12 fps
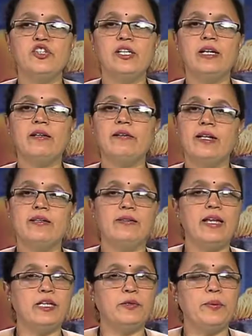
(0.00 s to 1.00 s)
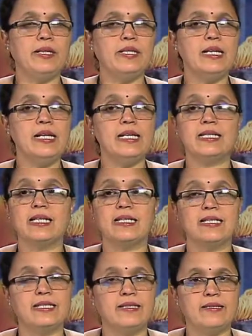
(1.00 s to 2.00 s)
GL greater than 20 is
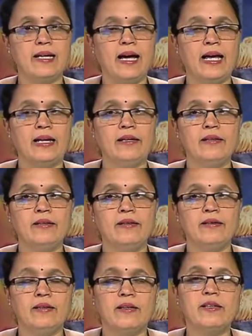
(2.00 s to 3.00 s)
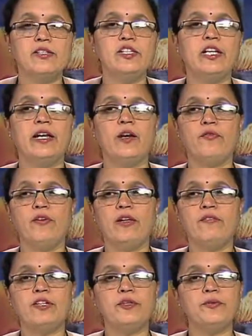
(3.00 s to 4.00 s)
considered high, a GL of
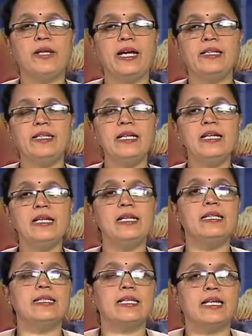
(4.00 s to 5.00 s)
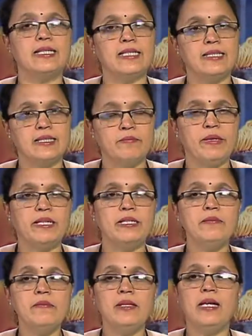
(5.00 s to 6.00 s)
11 to 19 is considered
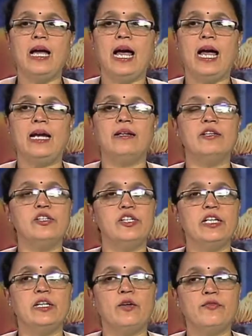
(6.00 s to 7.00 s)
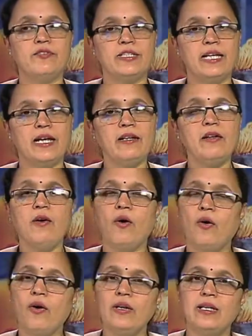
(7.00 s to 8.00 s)
medium and a GL of 10
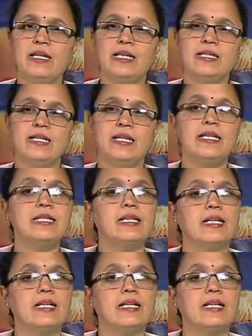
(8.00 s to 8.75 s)
or less is